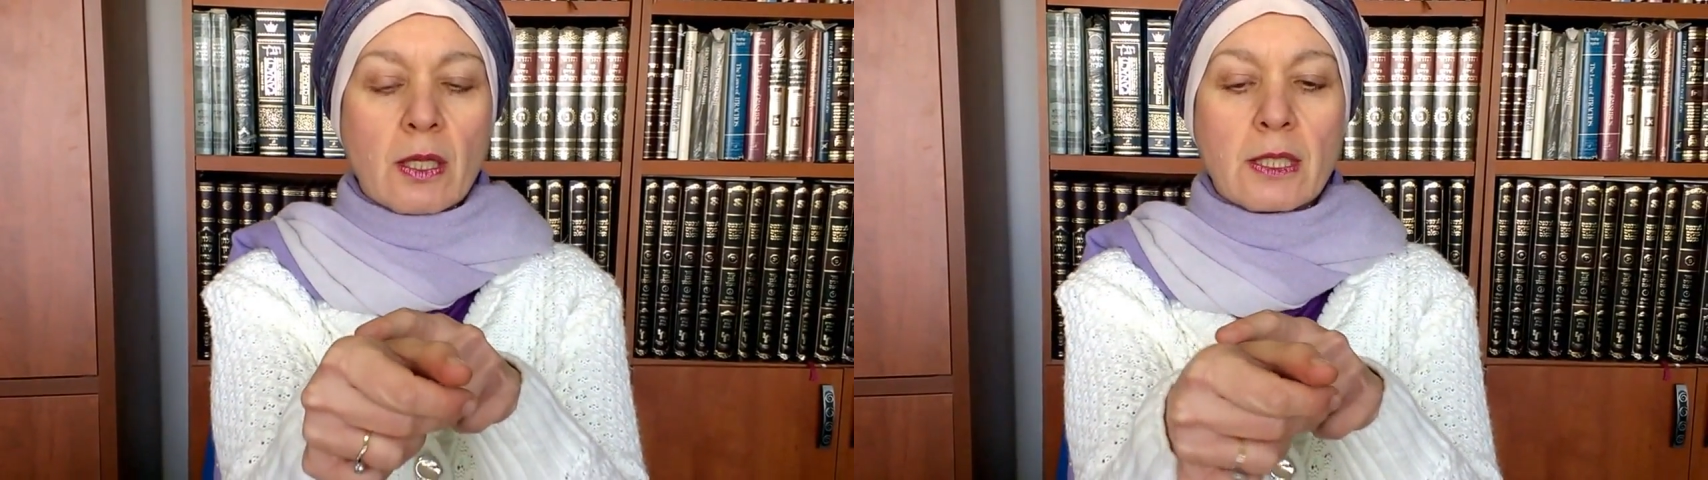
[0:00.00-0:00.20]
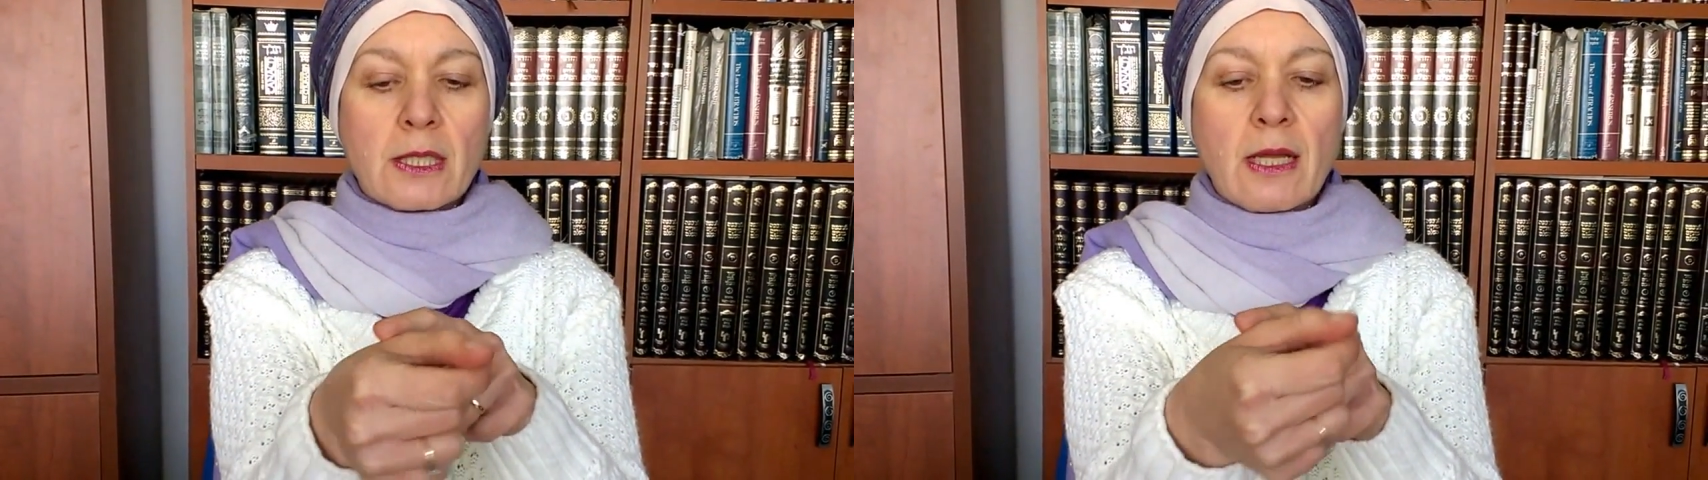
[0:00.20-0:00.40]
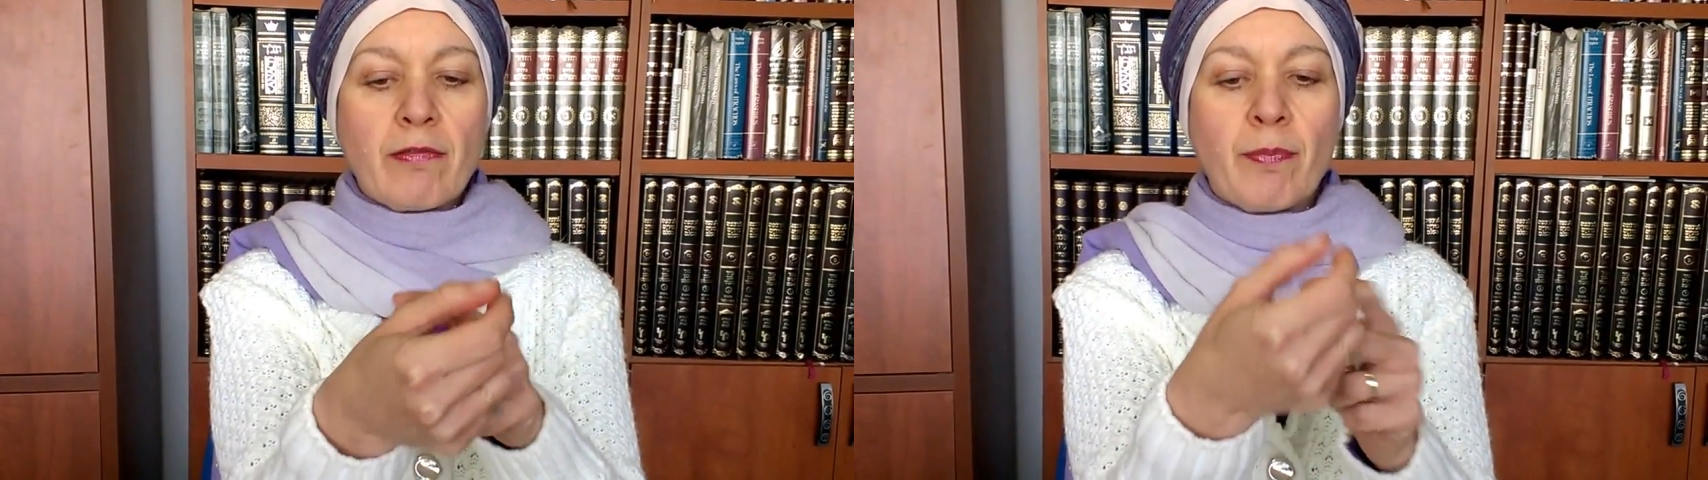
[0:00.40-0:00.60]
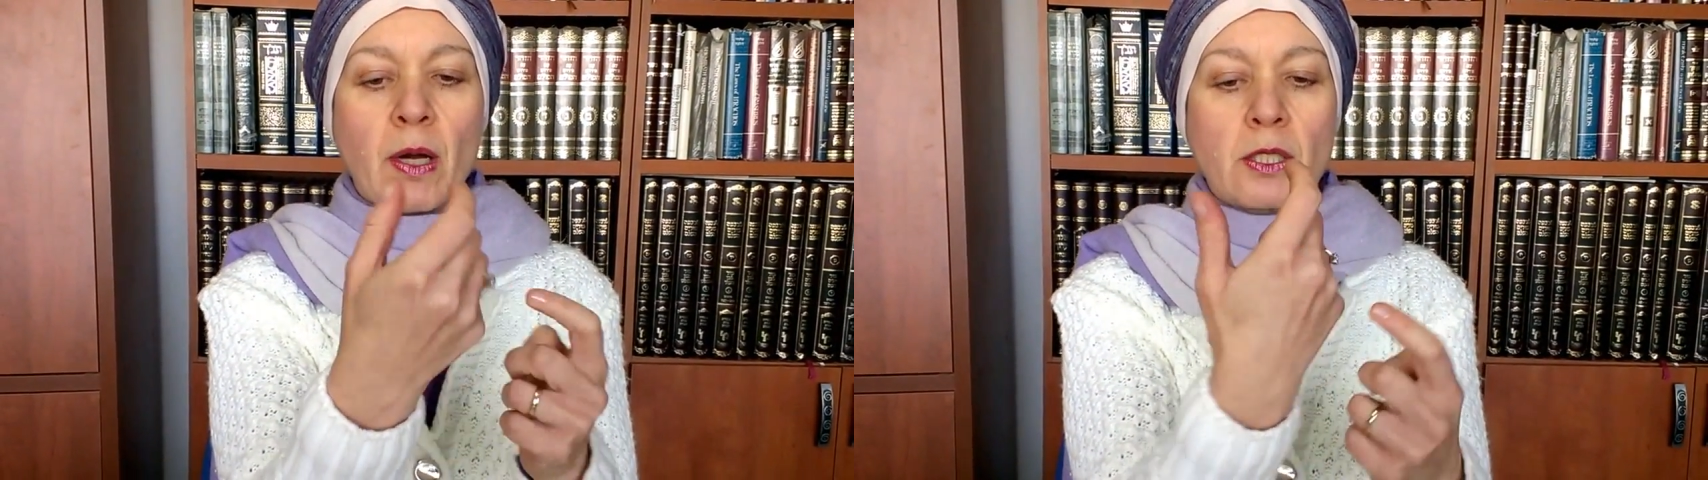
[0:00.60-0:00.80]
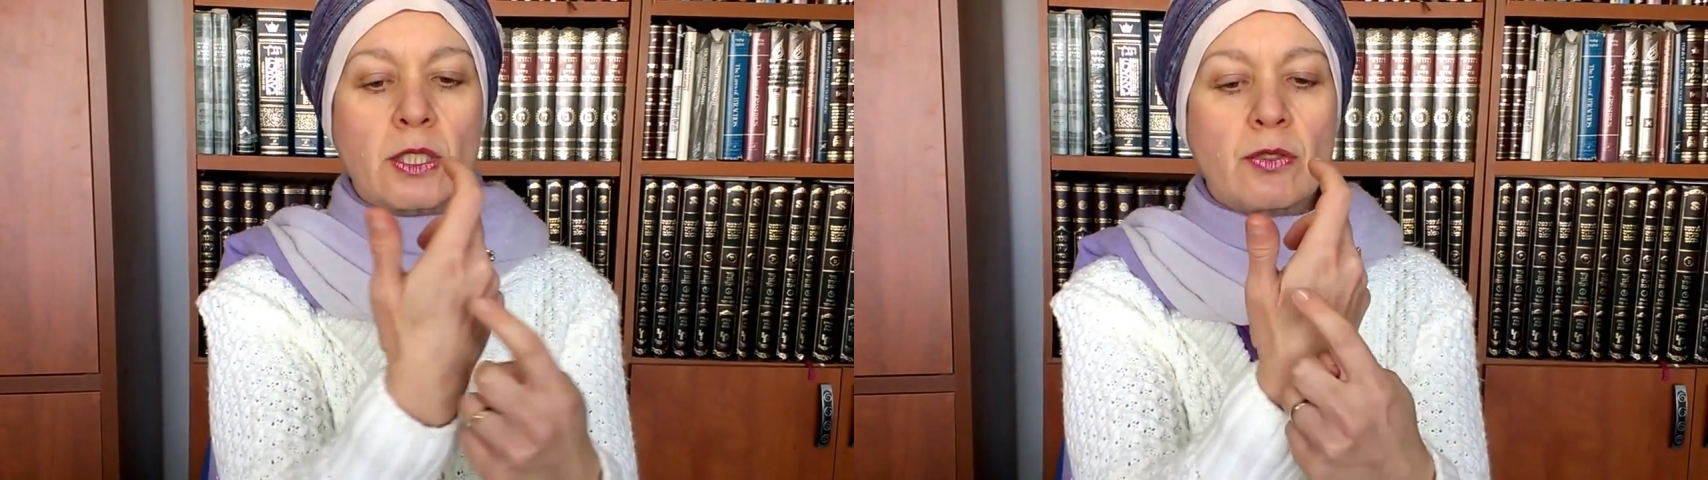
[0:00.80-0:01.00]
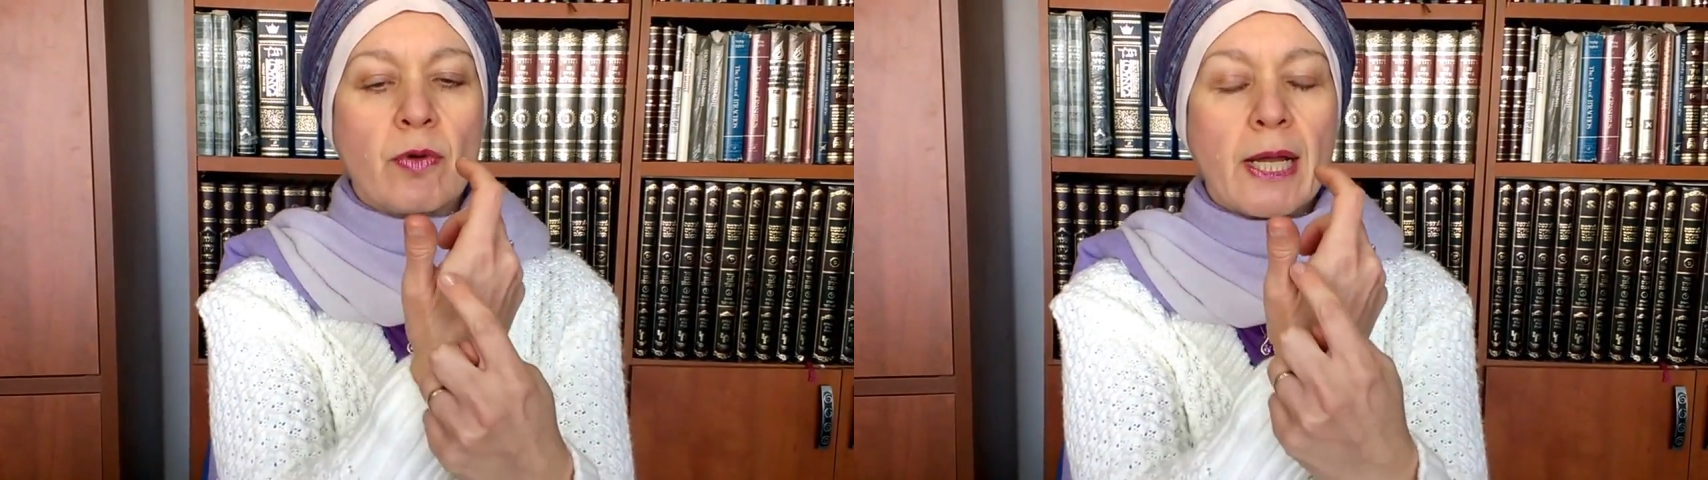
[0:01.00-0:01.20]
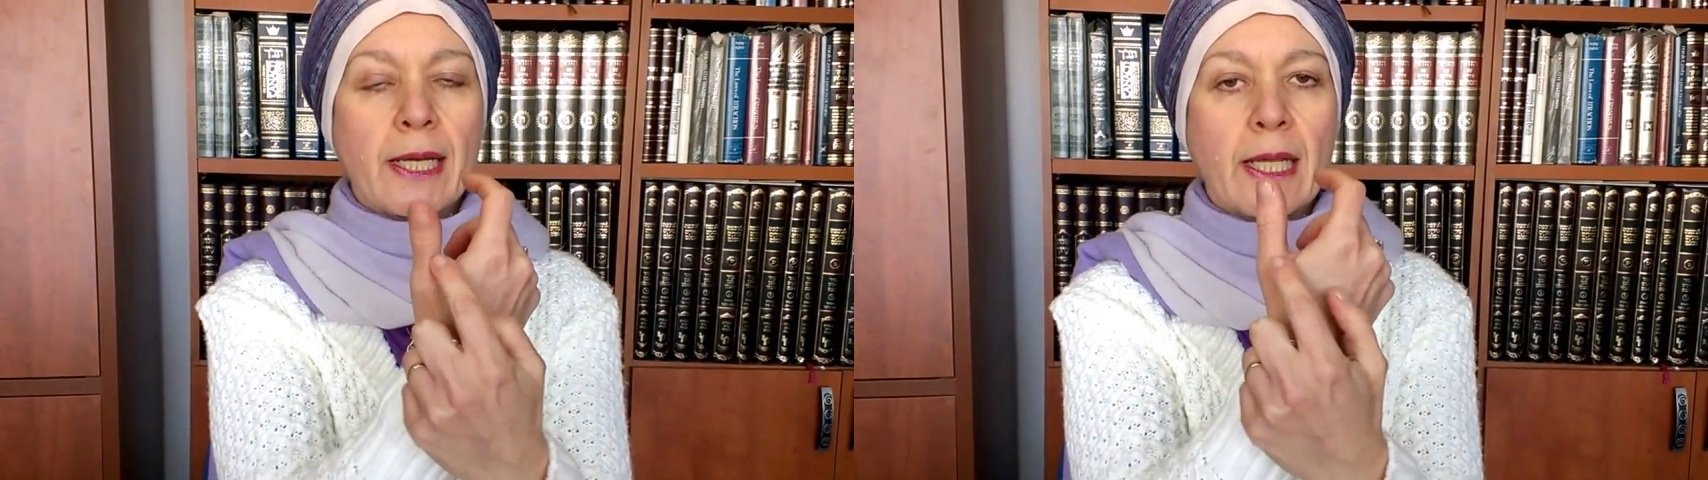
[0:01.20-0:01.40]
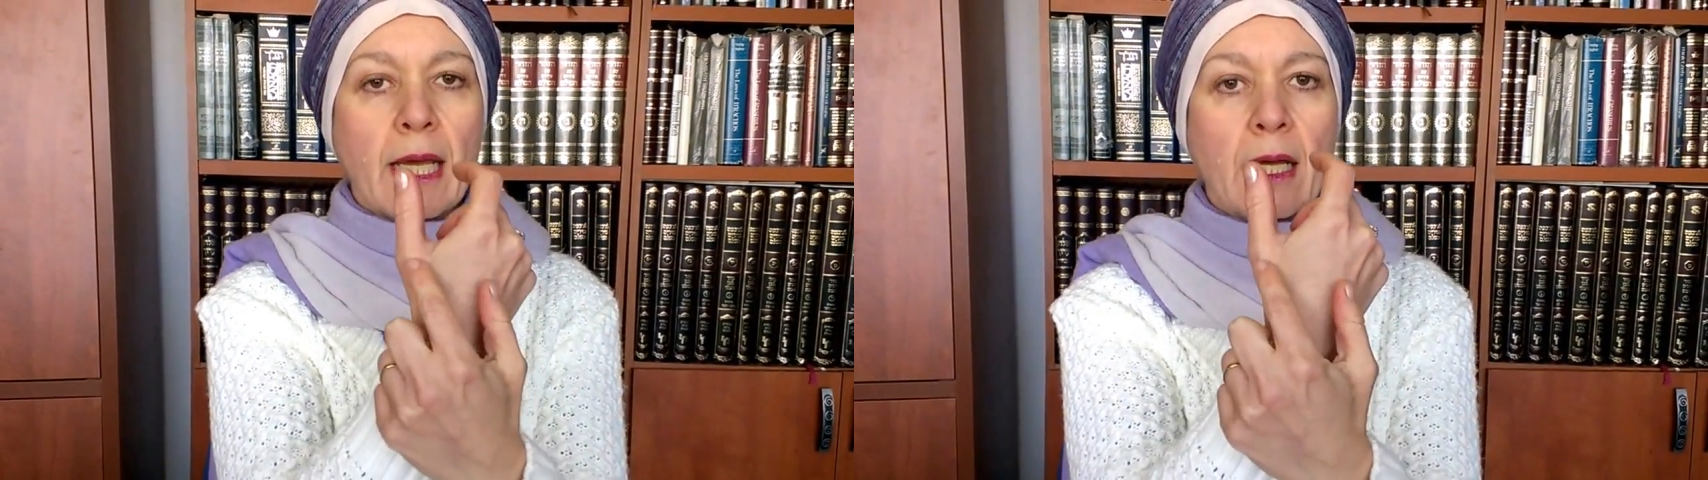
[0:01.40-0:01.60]
The snuff box is right
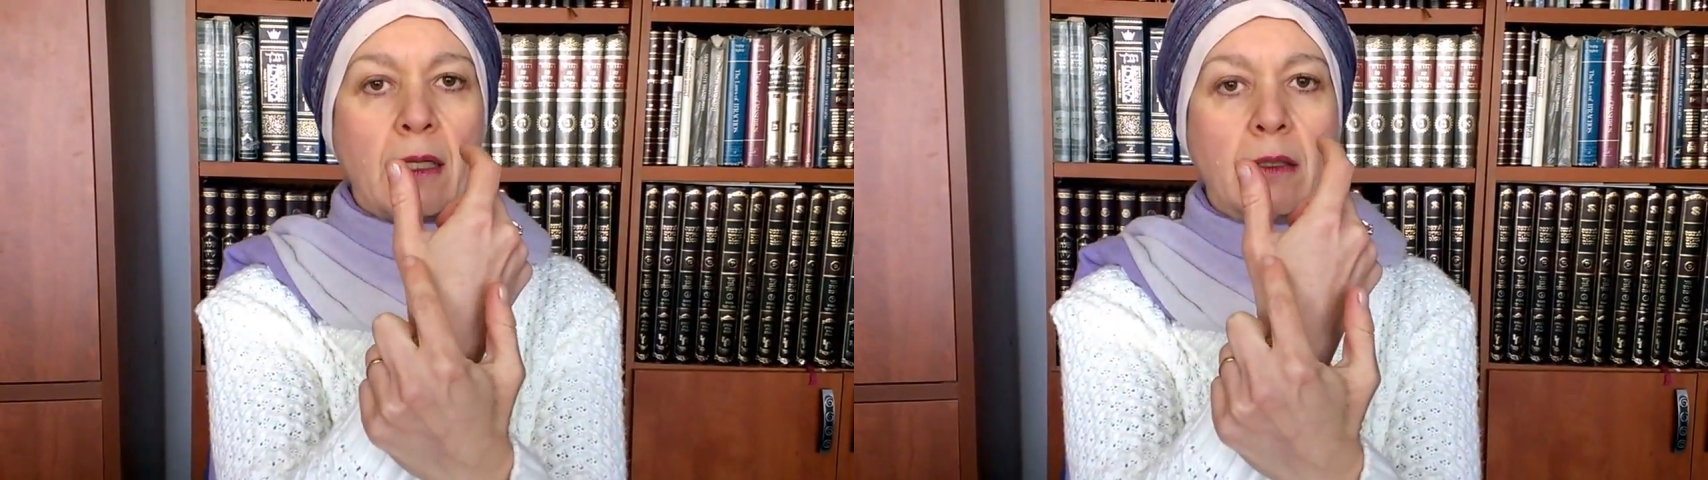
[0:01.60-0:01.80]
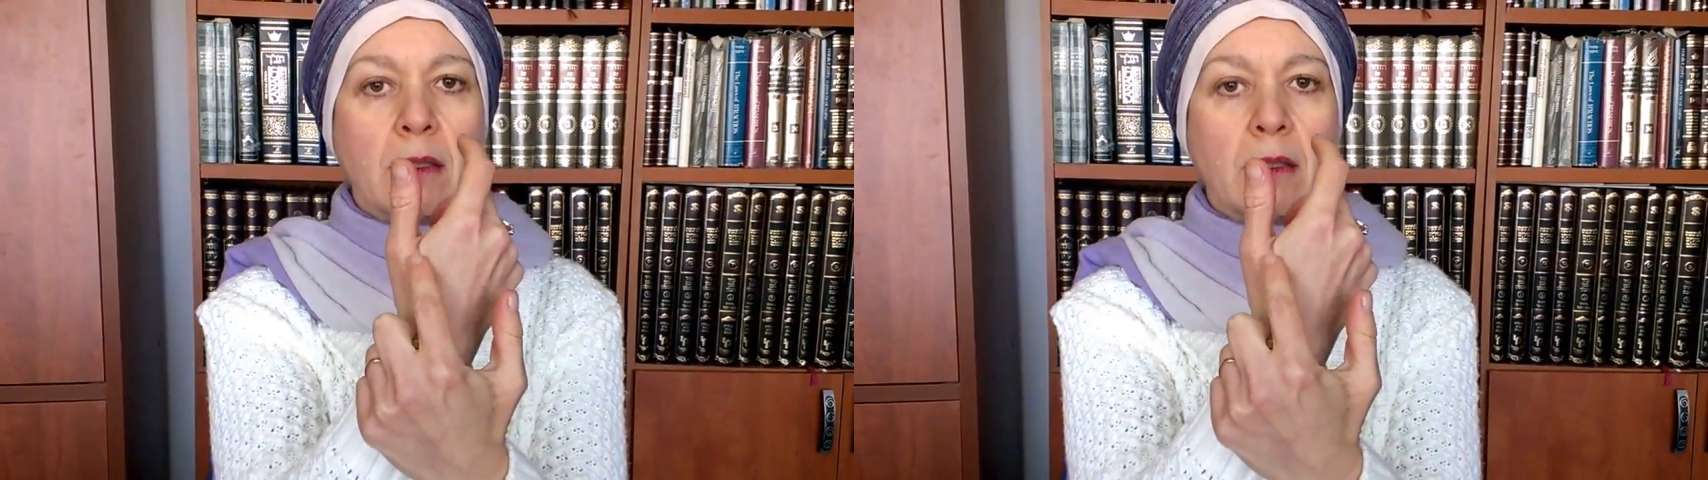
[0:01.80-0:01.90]
here